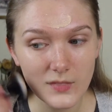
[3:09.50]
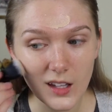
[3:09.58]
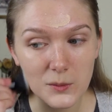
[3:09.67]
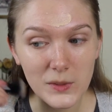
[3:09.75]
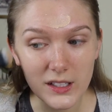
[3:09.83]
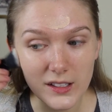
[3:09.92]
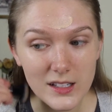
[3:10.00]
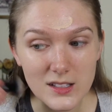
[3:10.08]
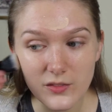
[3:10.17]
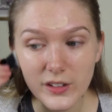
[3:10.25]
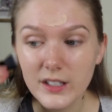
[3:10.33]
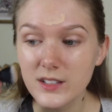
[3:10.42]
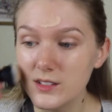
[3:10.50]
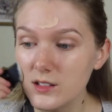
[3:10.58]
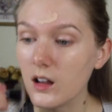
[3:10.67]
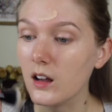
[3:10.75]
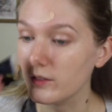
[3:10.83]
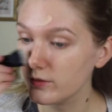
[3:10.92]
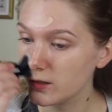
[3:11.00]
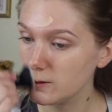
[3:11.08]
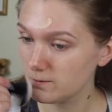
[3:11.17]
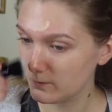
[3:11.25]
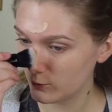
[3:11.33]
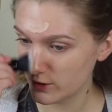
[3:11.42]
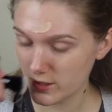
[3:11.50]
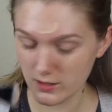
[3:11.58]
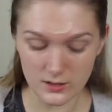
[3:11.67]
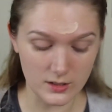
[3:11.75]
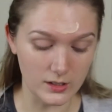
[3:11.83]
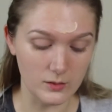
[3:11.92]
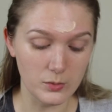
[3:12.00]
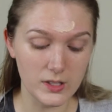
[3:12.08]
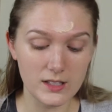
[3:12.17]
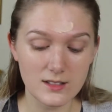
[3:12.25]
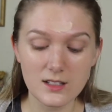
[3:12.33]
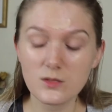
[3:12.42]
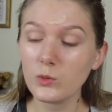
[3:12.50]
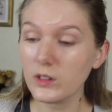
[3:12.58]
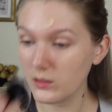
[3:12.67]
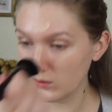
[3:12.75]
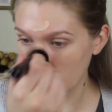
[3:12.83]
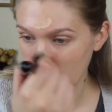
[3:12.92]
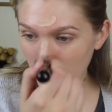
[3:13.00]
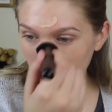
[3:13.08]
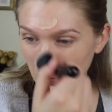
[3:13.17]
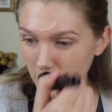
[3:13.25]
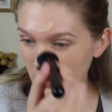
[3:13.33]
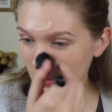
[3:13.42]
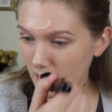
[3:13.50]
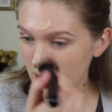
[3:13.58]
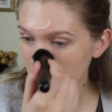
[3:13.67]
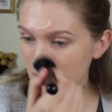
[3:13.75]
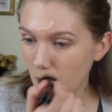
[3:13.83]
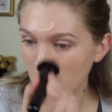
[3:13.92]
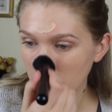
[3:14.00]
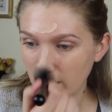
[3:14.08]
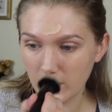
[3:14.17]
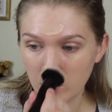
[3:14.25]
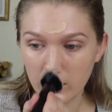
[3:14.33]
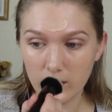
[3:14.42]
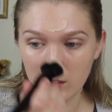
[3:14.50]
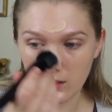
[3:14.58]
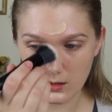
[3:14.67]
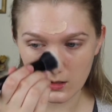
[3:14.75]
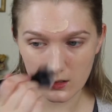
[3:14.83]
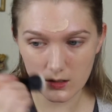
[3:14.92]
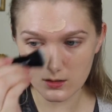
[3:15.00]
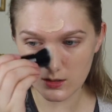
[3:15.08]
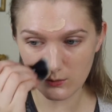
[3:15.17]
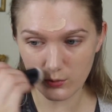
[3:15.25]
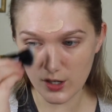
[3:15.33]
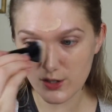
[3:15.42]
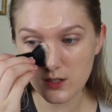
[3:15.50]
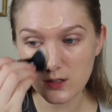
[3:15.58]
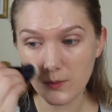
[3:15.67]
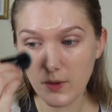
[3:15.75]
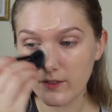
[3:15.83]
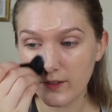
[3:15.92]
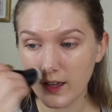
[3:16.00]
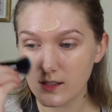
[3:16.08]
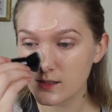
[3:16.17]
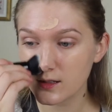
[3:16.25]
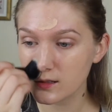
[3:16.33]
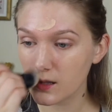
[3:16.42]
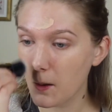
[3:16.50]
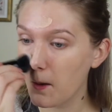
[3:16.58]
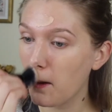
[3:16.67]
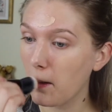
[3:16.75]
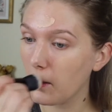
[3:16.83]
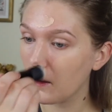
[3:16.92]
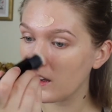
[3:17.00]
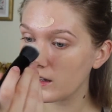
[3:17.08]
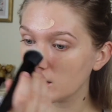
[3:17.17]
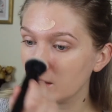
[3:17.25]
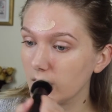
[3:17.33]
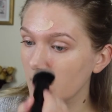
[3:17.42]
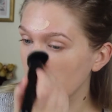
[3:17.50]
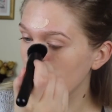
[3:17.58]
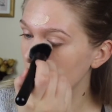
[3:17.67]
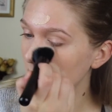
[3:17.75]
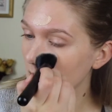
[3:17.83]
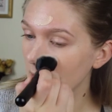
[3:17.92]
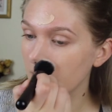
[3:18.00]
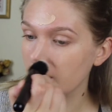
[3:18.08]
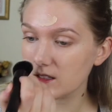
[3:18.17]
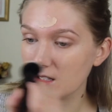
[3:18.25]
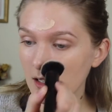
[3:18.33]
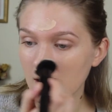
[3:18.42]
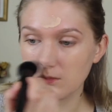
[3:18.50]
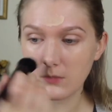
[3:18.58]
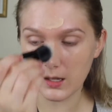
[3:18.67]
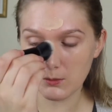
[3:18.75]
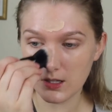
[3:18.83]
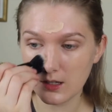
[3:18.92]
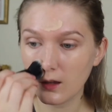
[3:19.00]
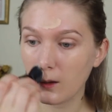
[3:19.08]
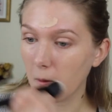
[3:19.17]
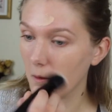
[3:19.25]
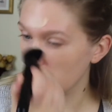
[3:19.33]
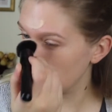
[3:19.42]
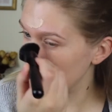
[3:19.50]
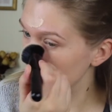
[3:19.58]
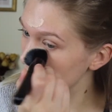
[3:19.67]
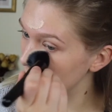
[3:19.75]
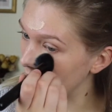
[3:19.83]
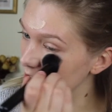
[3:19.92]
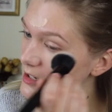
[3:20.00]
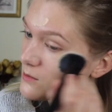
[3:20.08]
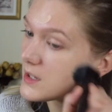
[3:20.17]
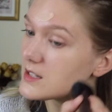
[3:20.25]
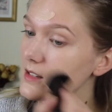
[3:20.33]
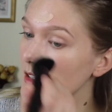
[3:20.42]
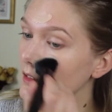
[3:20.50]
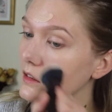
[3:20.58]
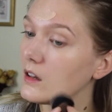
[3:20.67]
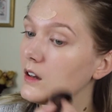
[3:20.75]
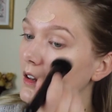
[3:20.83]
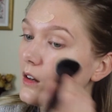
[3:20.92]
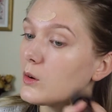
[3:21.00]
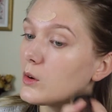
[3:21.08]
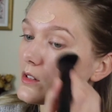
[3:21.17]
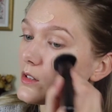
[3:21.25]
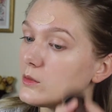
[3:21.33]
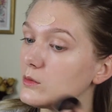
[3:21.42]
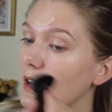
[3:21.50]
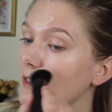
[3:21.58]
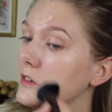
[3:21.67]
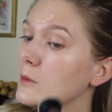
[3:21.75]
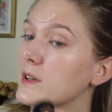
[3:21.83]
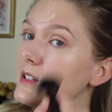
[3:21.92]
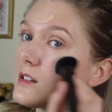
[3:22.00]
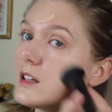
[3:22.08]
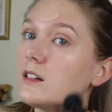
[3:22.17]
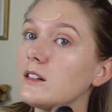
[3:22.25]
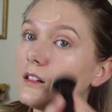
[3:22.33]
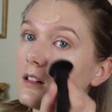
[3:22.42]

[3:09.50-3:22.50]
I mean, it is very soft, which is good because it's one thing I don't like with using brushes on my face is I don't like anything that feels like it might be scratching my skin or too rough on my skin.